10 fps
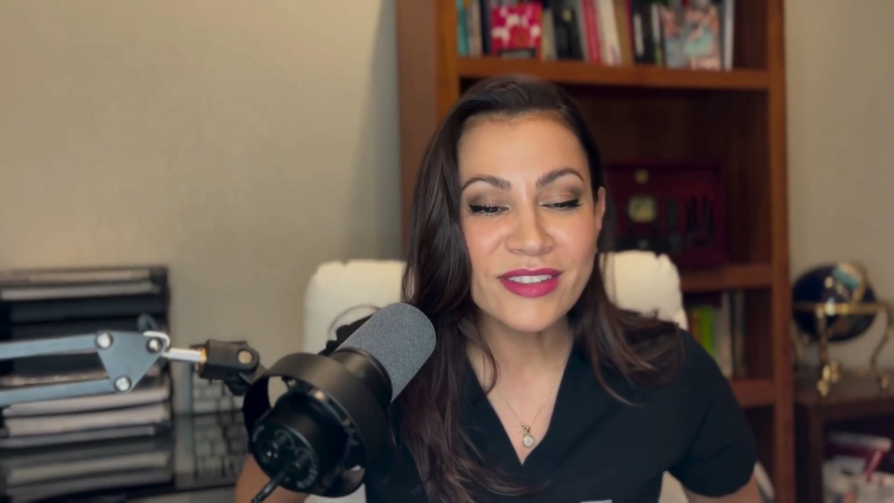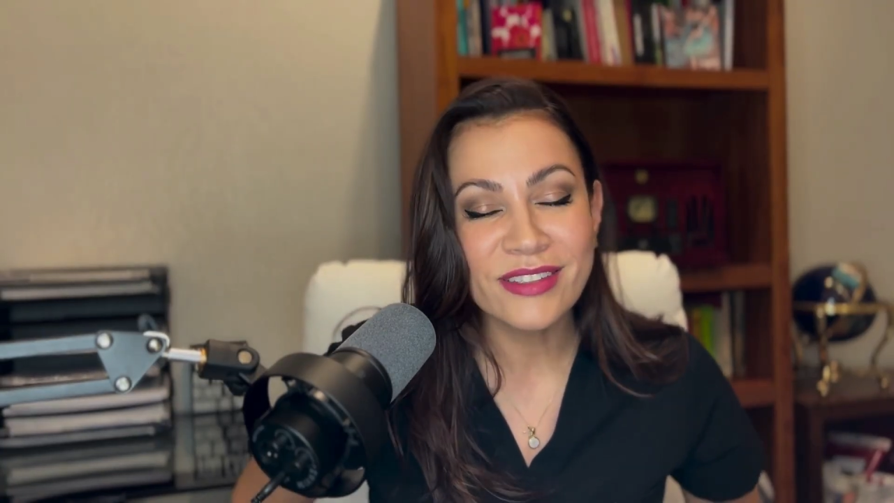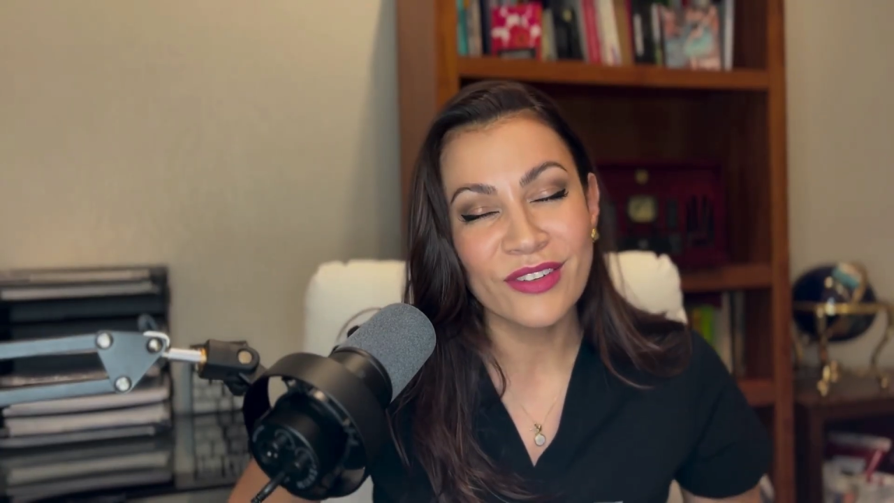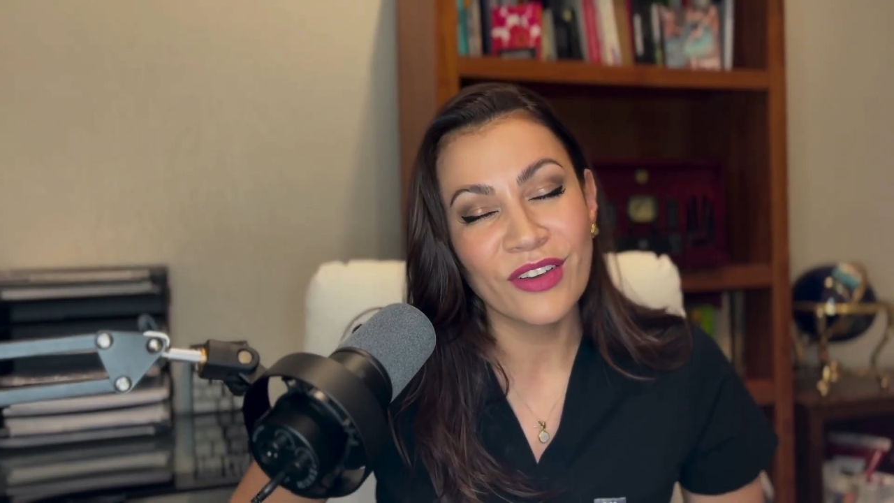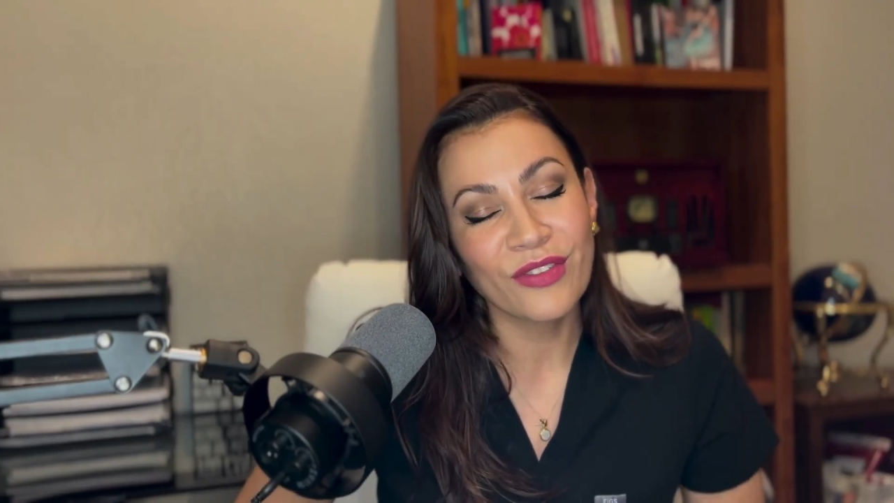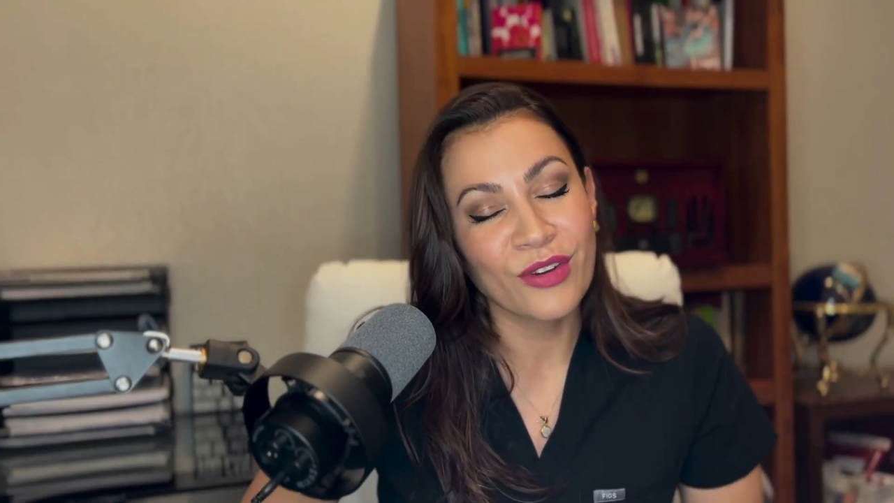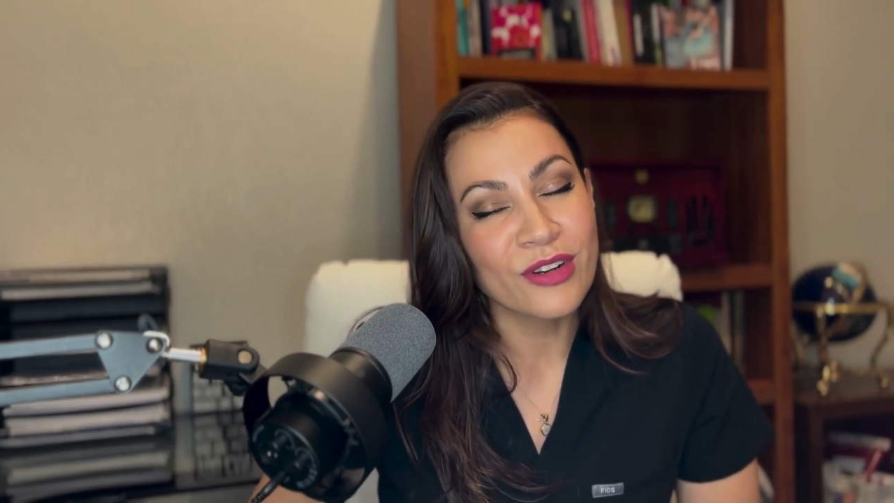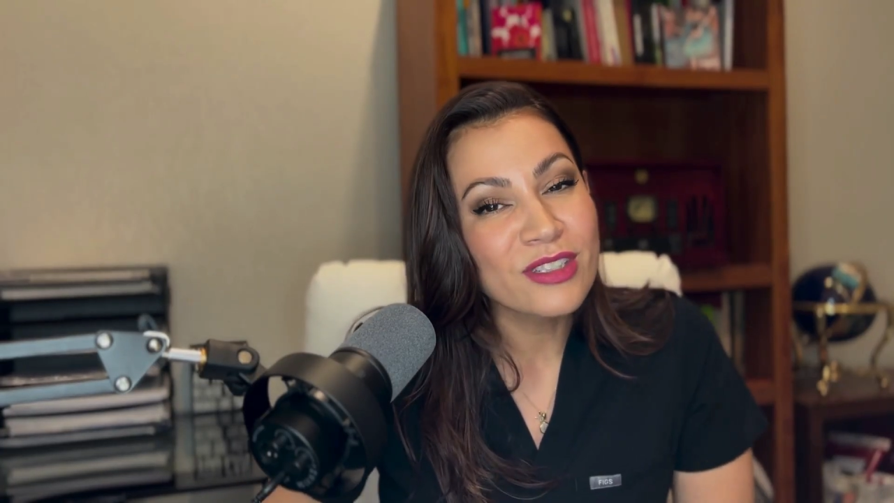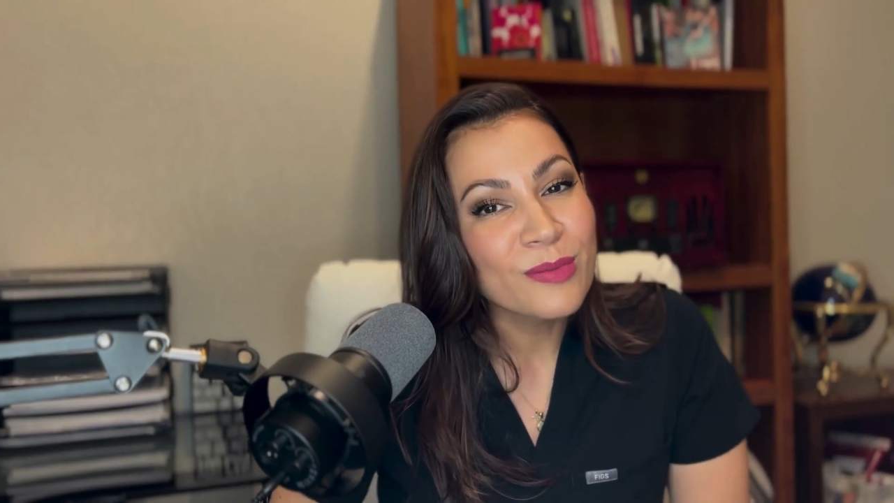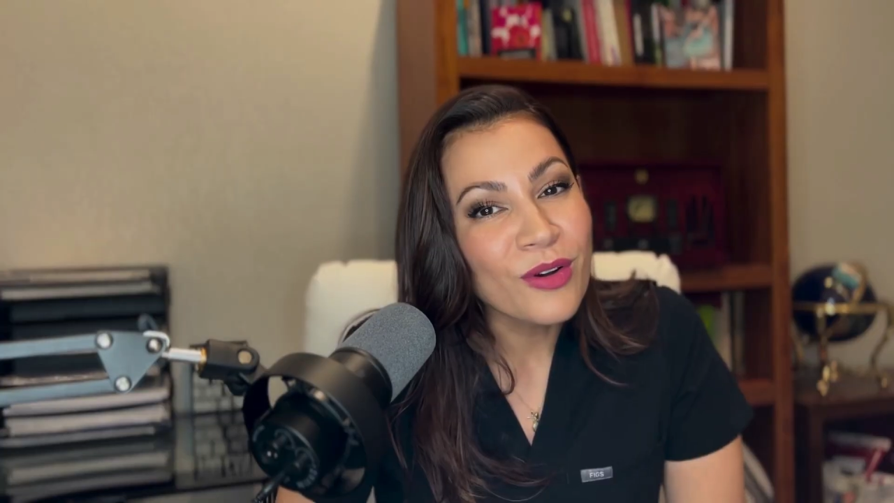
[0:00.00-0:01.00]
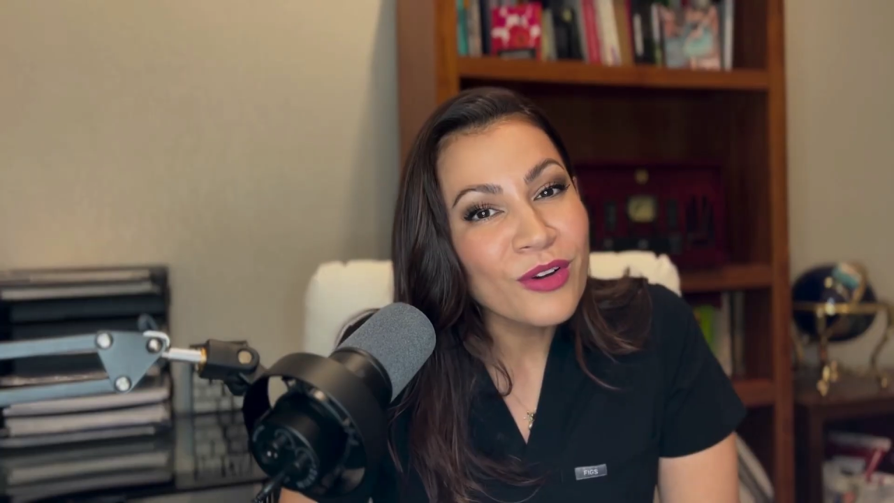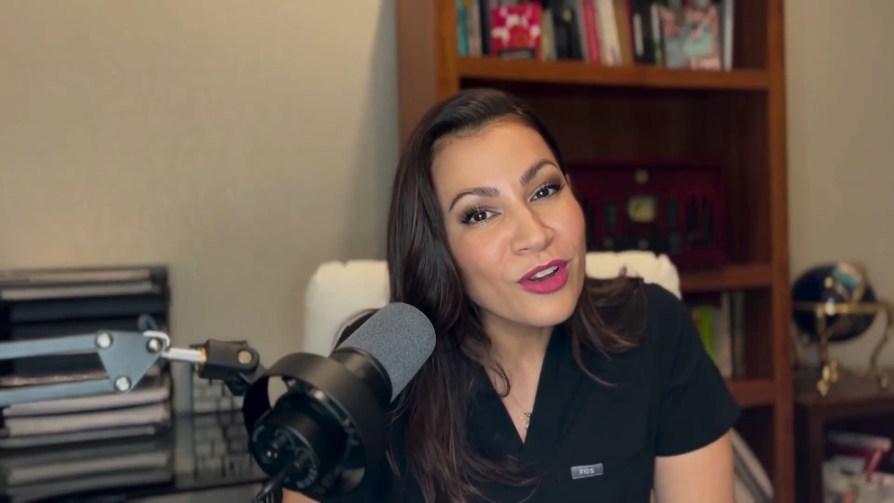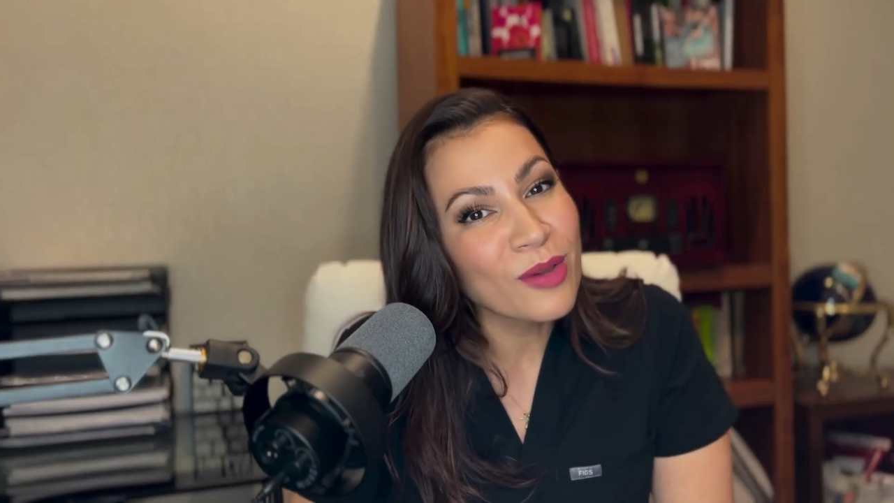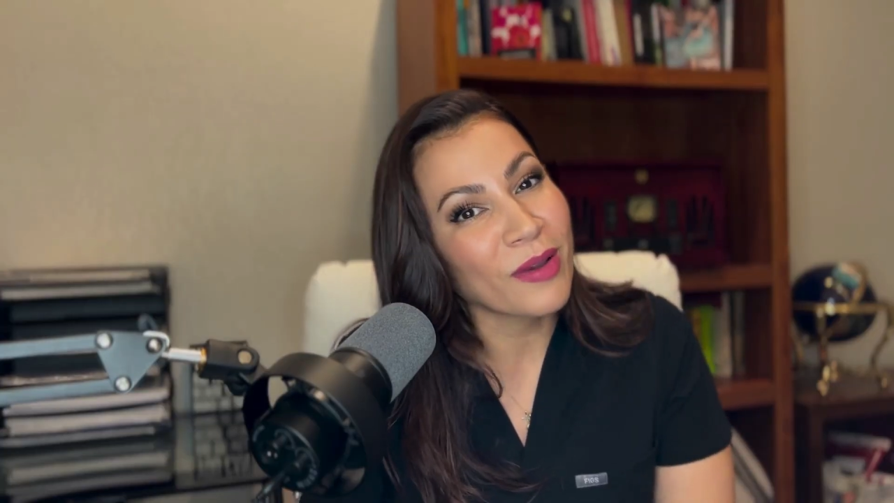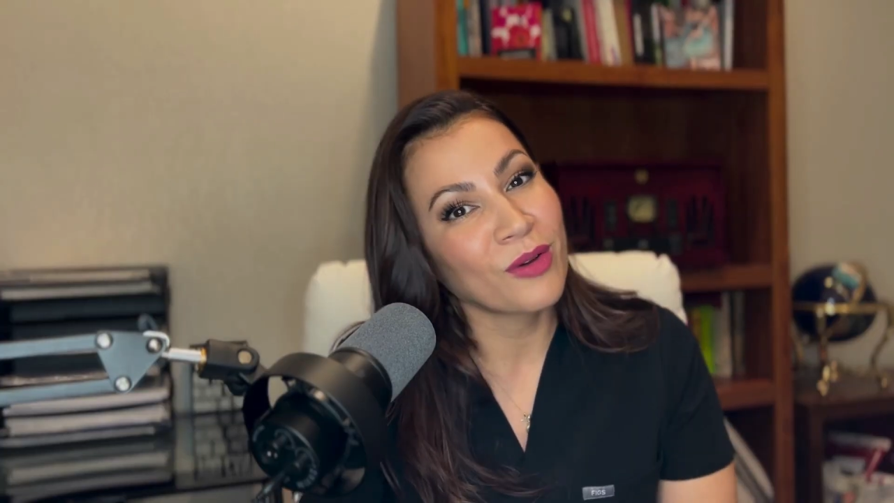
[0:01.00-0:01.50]
So if you're a smoker,
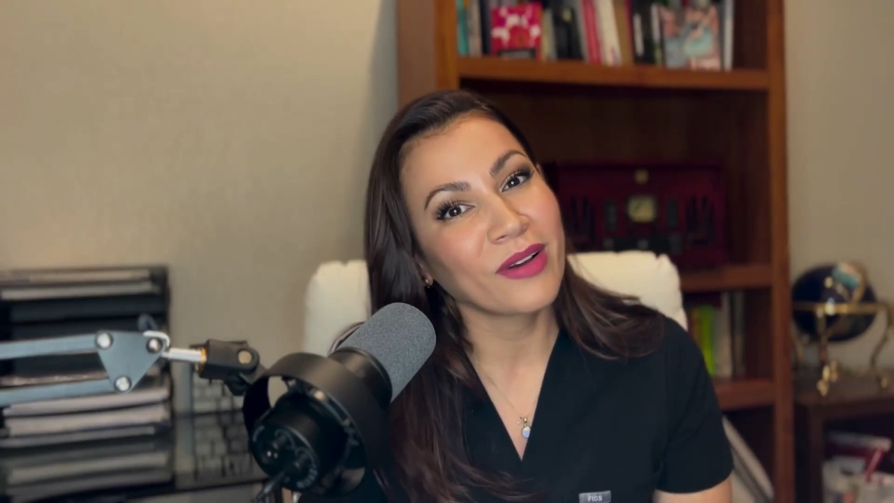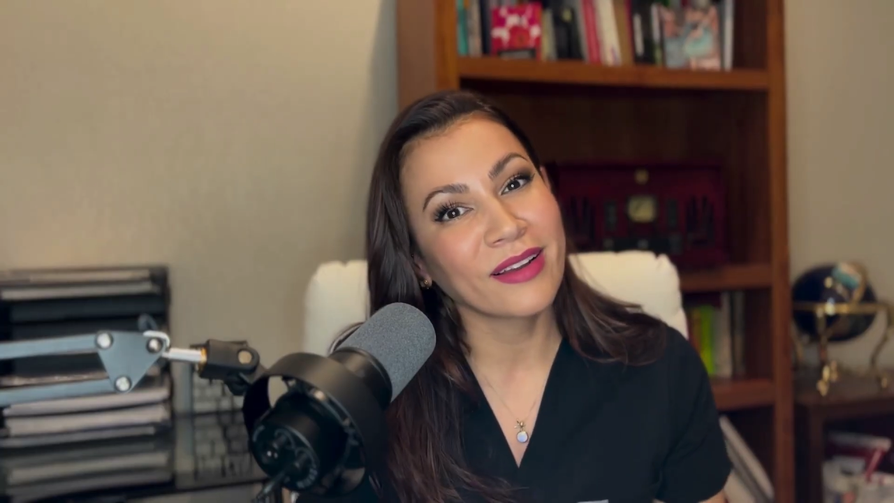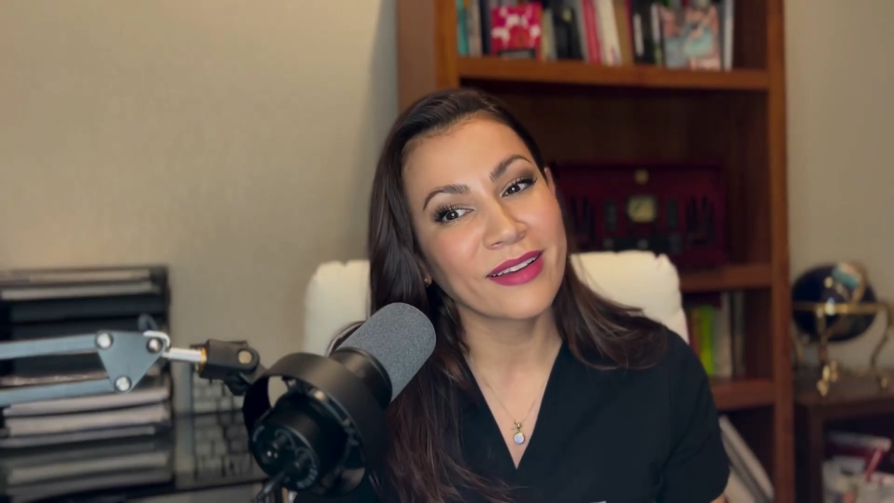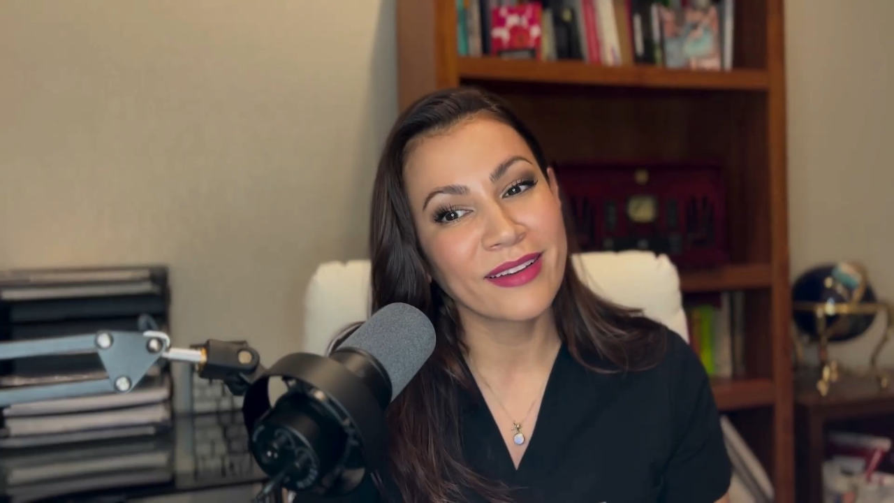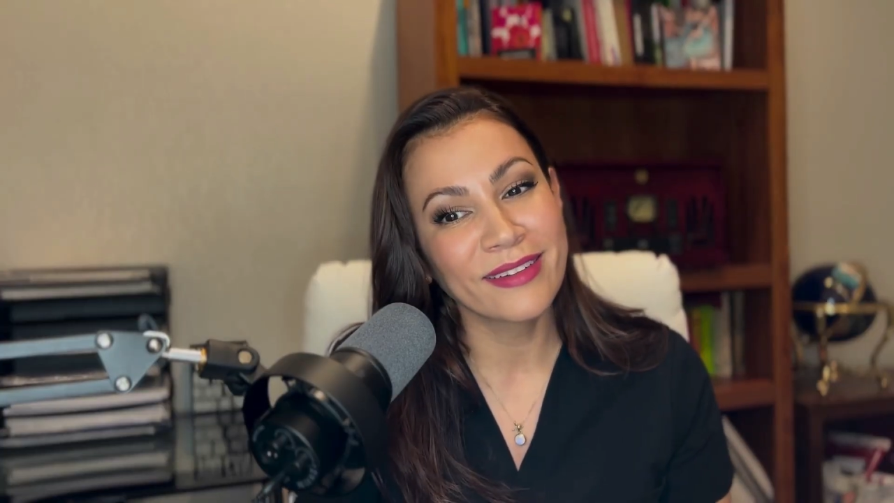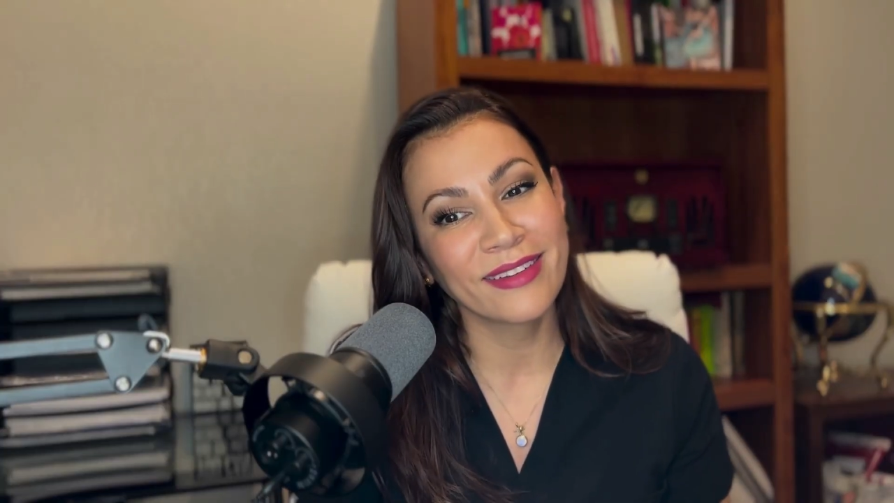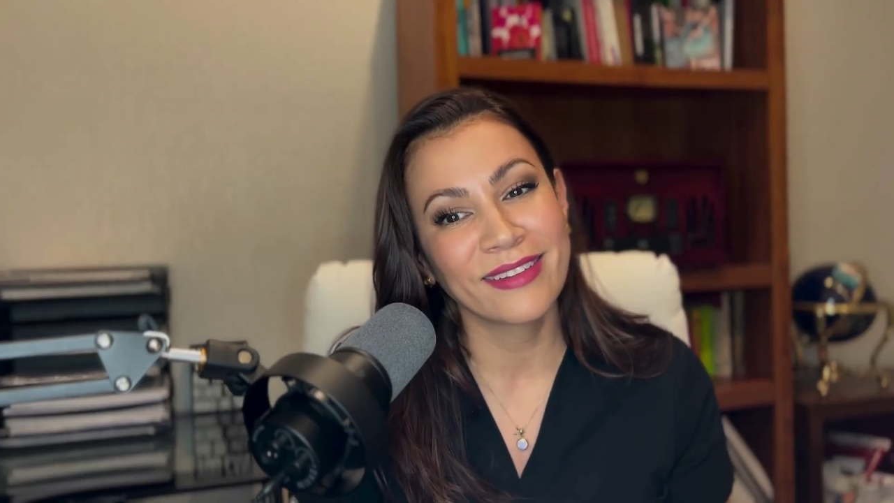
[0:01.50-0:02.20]
you might want to